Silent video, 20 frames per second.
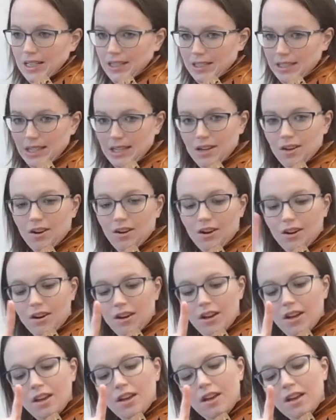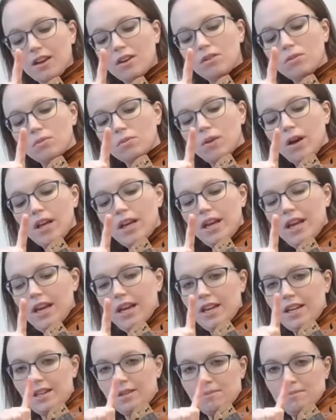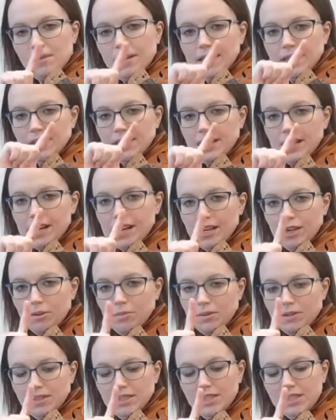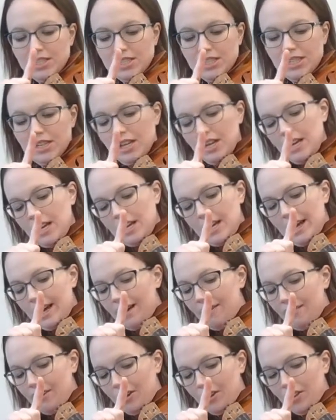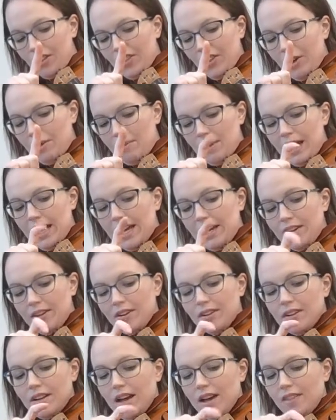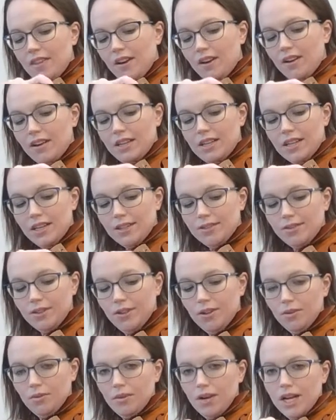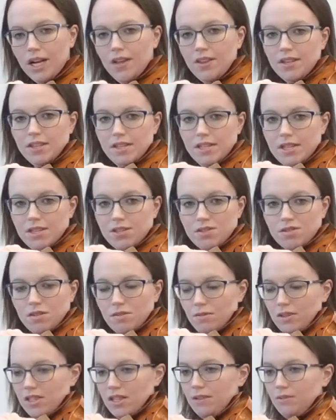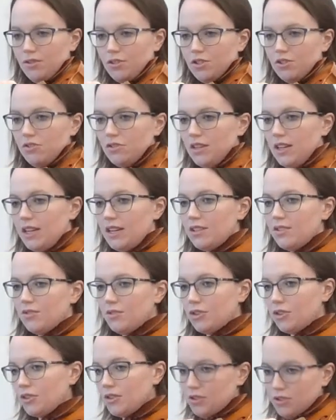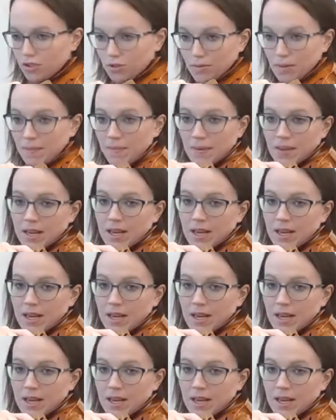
get our right hand in pizzicato position, have our thumb anchored, and then our index finger right on the D string, whichever string that is for your instrument,